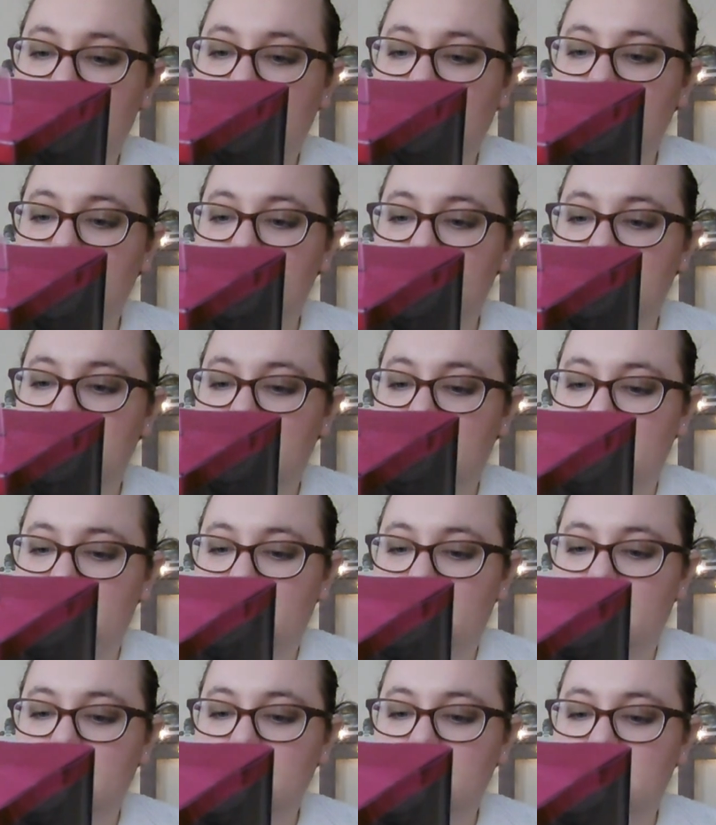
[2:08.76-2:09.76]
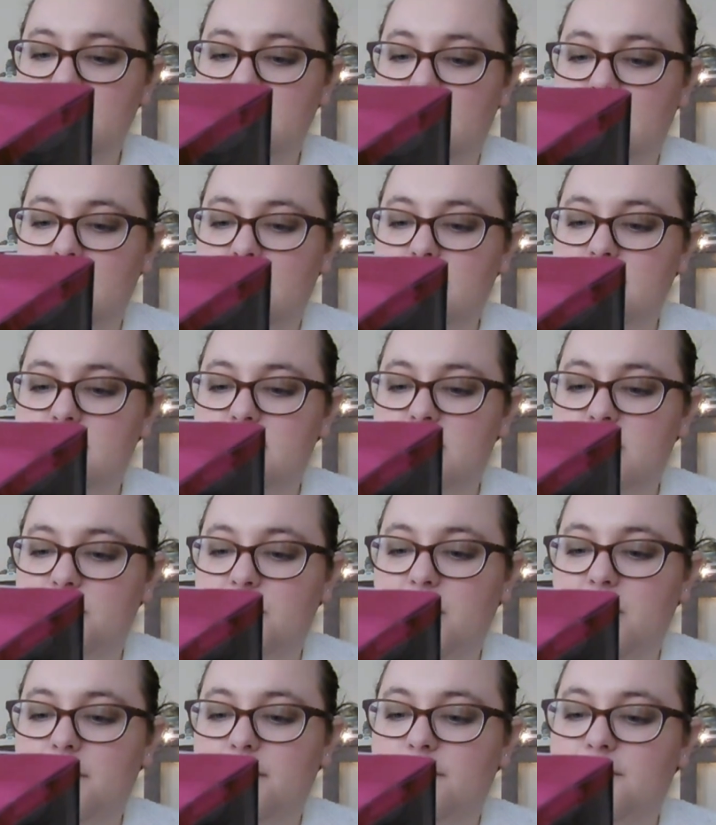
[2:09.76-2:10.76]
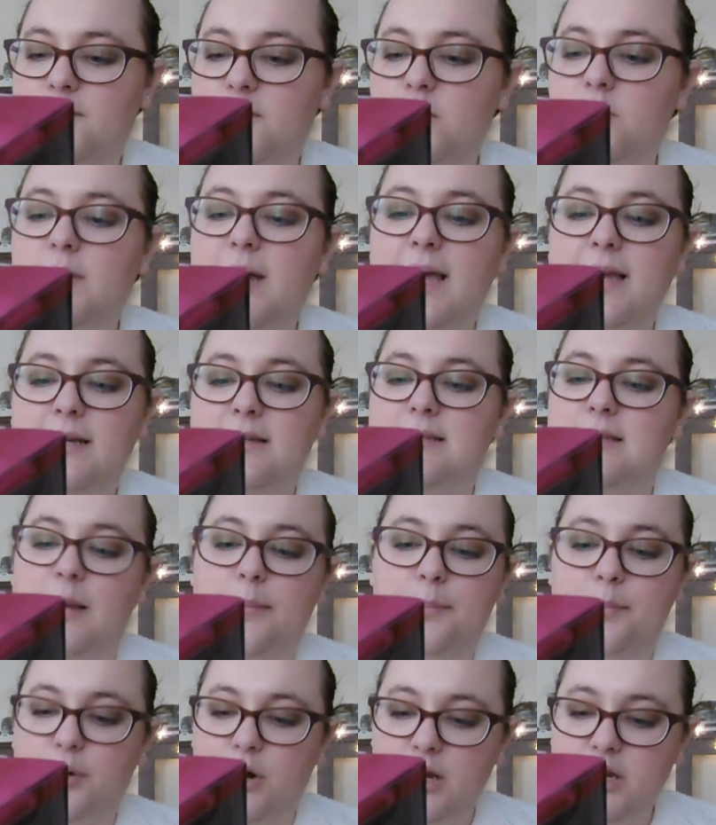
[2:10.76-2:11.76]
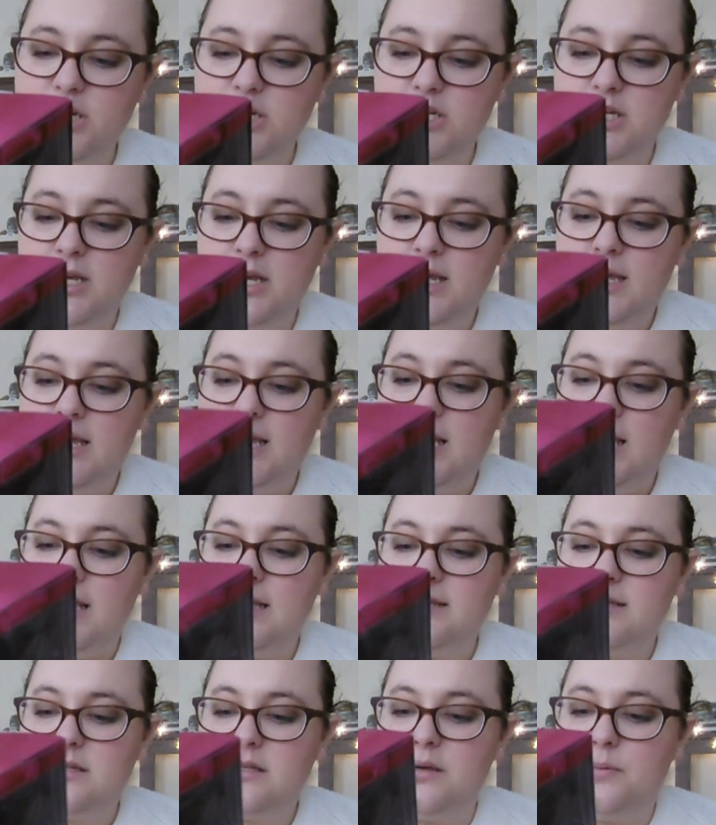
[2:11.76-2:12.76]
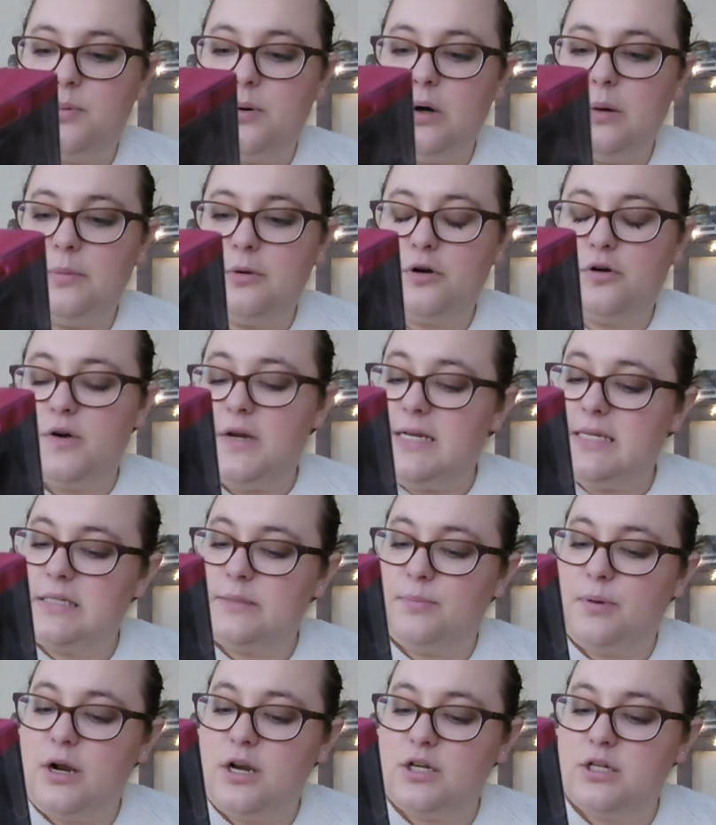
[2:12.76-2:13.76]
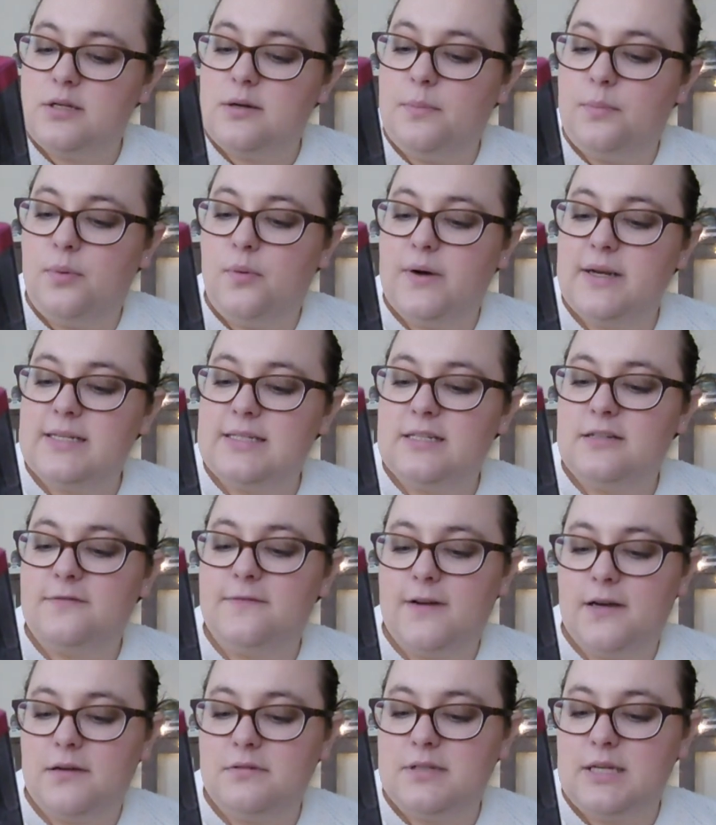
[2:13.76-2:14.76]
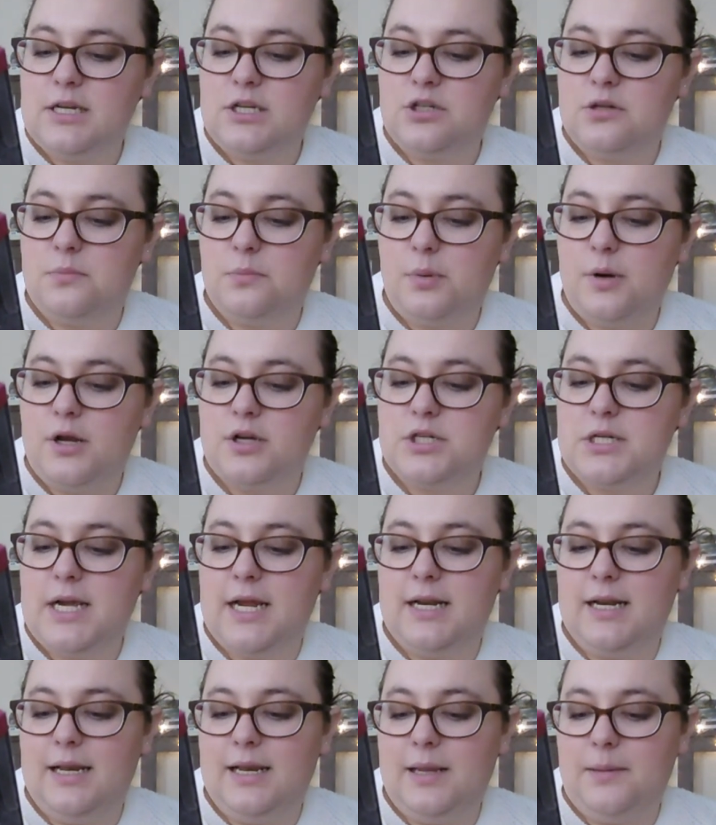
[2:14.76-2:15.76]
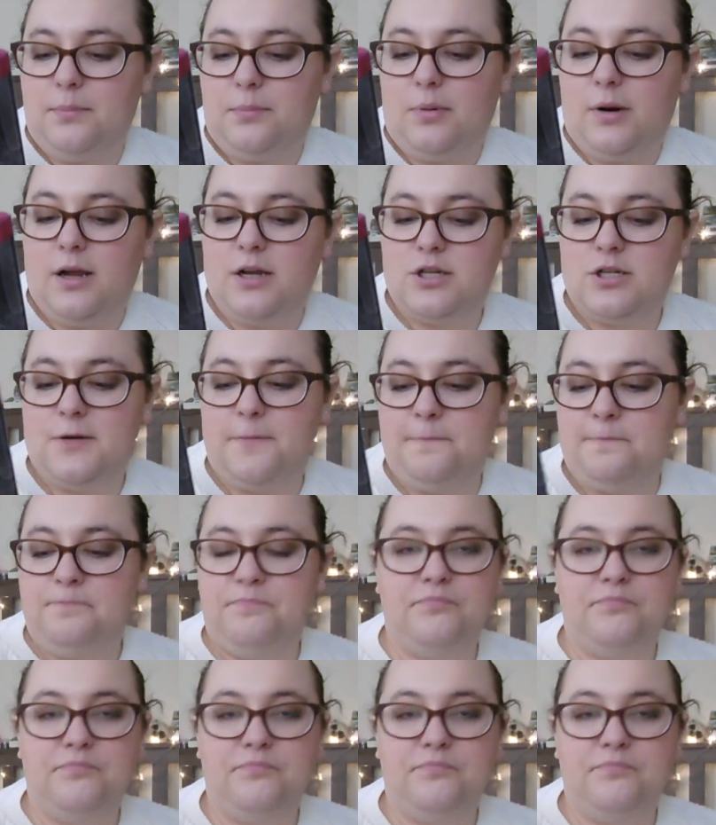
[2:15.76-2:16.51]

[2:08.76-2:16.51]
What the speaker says: full cheek brush, an Instapop full accent brush, Instapop crease brush, pointed foundation brush, and a lip brush.